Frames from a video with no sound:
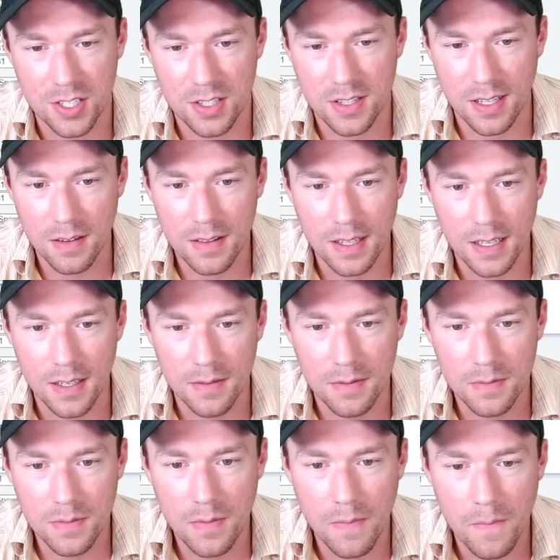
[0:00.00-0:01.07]
Just the
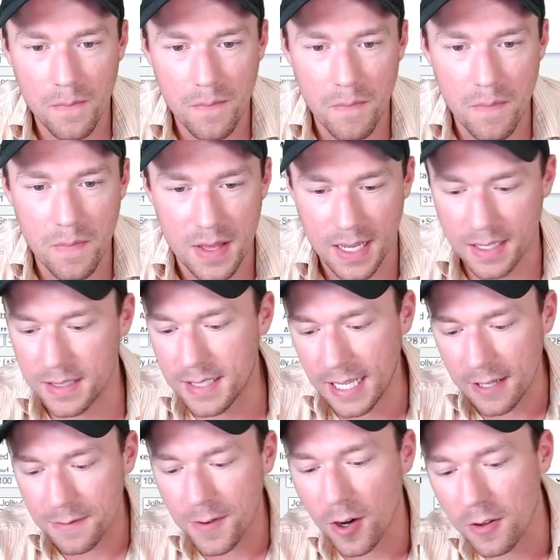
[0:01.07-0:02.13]
the the
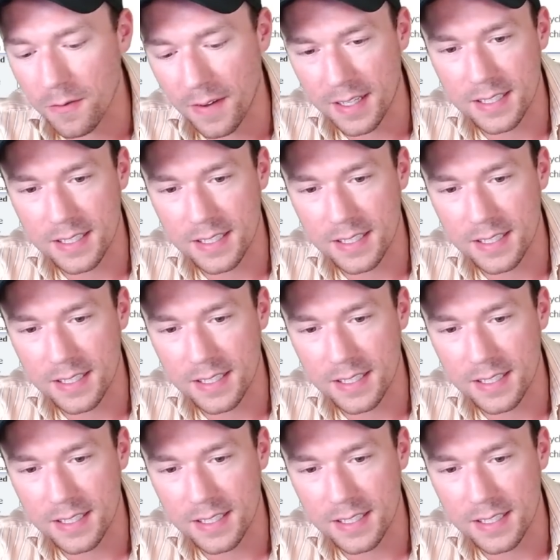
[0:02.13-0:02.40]
default